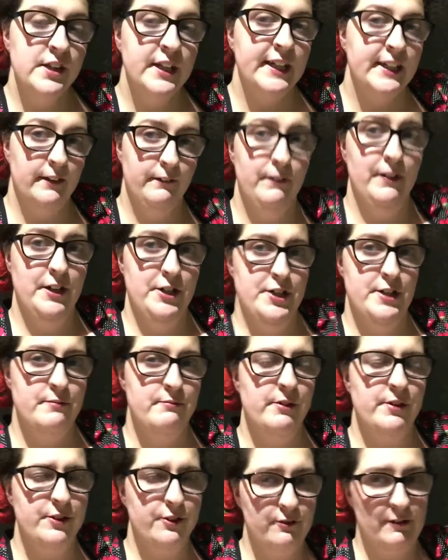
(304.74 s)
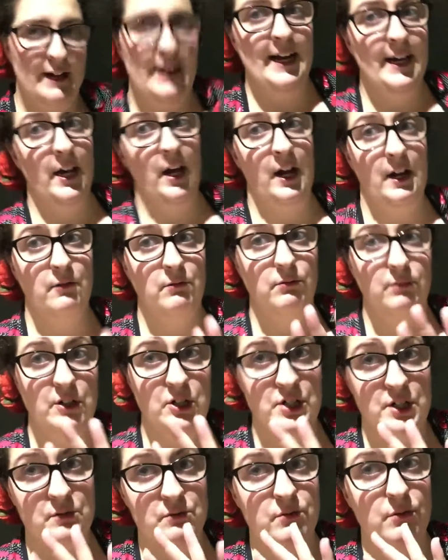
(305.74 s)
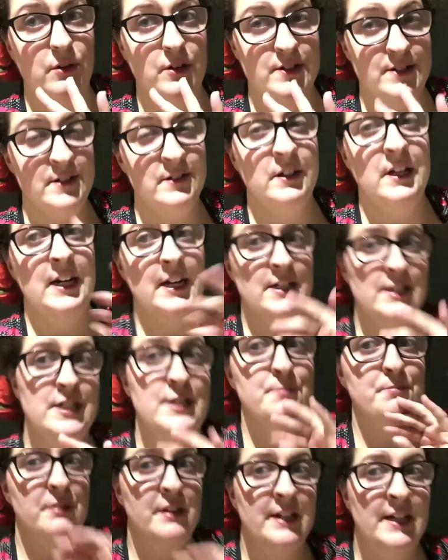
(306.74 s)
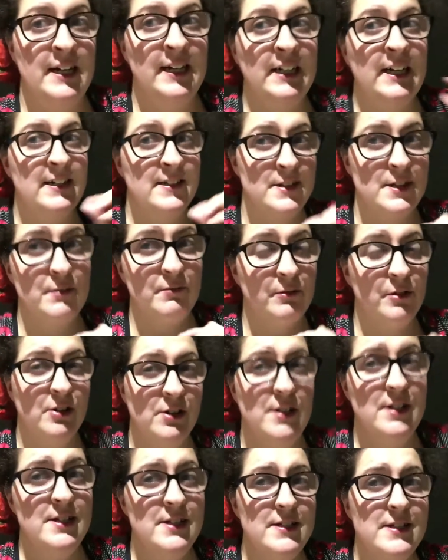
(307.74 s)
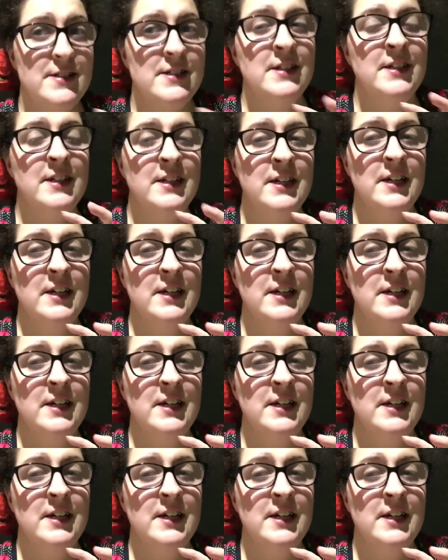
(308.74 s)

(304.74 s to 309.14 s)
The convention was great. I wish it wasn't as spread out as it was,